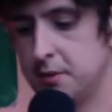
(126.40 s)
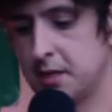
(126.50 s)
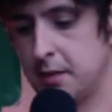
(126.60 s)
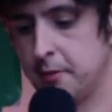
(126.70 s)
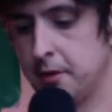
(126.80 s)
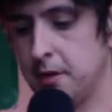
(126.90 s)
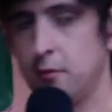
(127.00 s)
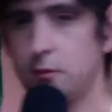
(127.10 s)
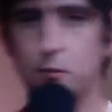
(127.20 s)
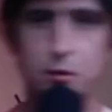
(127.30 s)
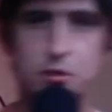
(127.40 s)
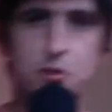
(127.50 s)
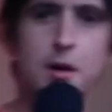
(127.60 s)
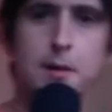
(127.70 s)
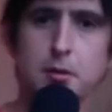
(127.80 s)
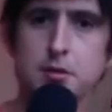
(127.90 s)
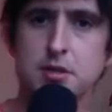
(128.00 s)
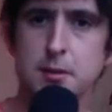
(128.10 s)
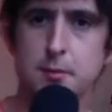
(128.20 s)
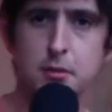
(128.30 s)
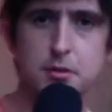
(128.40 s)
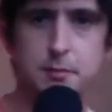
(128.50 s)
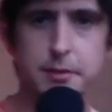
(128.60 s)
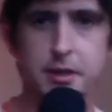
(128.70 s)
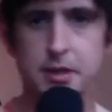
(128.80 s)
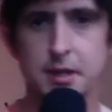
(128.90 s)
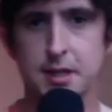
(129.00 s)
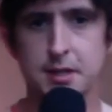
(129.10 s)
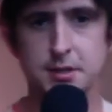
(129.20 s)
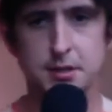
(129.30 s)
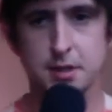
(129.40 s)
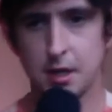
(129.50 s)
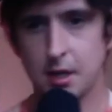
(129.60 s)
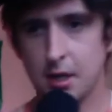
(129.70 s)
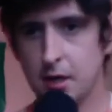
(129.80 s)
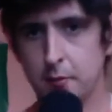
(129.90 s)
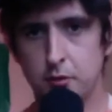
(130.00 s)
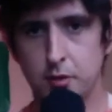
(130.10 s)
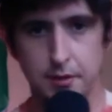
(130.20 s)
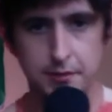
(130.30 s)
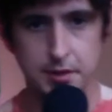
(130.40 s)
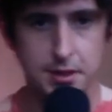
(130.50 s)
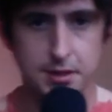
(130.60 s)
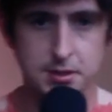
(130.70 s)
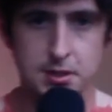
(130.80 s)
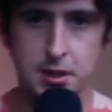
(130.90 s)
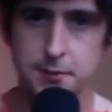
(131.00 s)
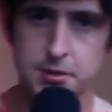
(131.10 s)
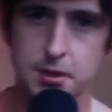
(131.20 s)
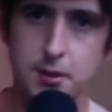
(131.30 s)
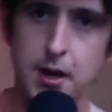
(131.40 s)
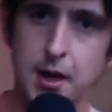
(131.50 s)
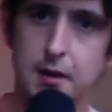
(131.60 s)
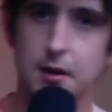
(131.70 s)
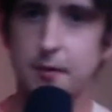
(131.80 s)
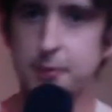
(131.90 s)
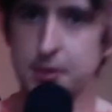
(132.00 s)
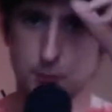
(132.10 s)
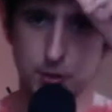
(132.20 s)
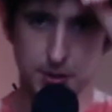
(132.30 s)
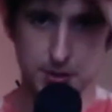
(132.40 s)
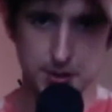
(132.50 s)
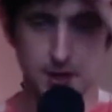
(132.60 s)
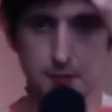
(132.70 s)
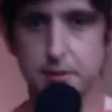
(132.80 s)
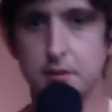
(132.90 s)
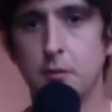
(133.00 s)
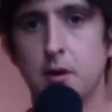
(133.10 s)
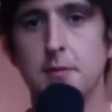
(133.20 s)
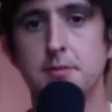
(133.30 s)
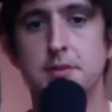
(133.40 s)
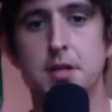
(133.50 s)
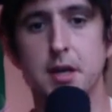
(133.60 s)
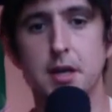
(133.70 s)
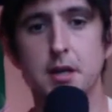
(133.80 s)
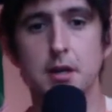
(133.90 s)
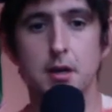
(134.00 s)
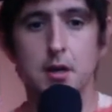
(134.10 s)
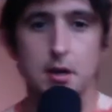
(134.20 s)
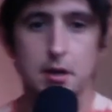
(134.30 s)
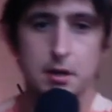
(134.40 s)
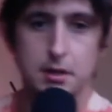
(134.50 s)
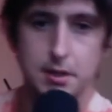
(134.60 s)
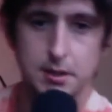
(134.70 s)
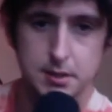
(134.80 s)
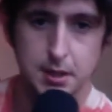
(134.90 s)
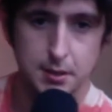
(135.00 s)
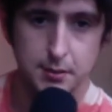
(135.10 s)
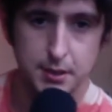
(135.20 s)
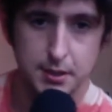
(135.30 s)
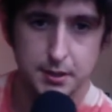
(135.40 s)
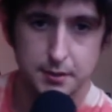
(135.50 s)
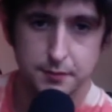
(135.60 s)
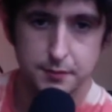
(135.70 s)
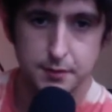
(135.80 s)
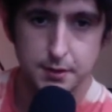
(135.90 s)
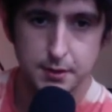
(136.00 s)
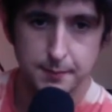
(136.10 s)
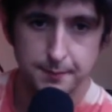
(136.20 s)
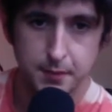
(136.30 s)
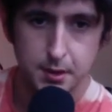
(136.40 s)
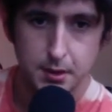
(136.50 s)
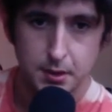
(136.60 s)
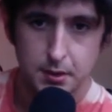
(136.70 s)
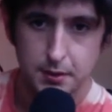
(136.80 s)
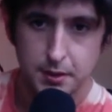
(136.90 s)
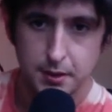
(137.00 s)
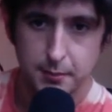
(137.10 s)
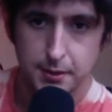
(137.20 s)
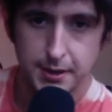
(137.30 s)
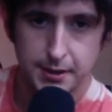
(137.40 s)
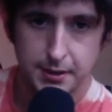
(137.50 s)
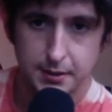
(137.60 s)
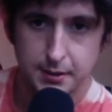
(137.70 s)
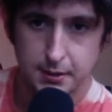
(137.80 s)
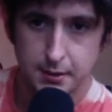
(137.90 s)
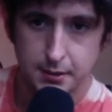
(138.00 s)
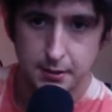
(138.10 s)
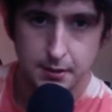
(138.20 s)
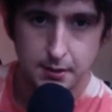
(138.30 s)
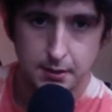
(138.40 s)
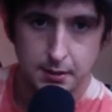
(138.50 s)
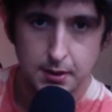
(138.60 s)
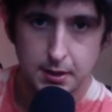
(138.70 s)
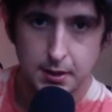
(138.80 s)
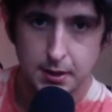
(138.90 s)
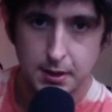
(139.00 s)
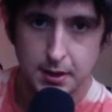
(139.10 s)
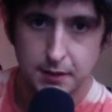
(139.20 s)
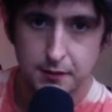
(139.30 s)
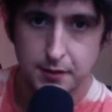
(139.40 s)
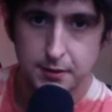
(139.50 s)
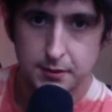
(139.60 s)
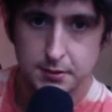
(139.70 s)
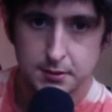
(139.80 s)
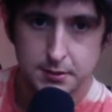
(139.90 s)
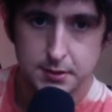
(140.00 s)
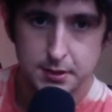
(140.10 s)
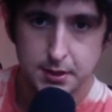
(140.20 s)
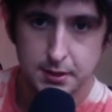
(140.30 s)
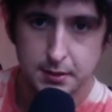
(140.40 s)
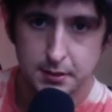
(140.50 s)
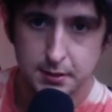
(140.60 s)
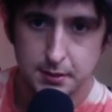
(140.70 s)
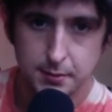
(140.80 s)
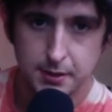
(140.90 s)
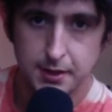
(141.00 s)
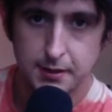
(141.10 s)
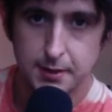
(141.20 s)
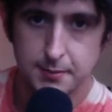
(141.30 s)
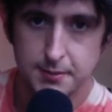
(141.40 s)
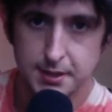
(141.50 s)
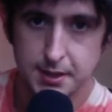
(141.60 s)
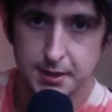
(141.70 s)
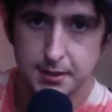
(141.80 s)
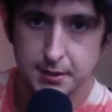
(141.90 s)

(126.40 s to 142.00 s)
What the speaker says: happy. Everyone walks away, multi-billionaires, and we're all having a nice time. So, hi, I've been in work today. I've been in the YMCA. Here's how I live. They're not playing in our field today. They're playing in the empty had.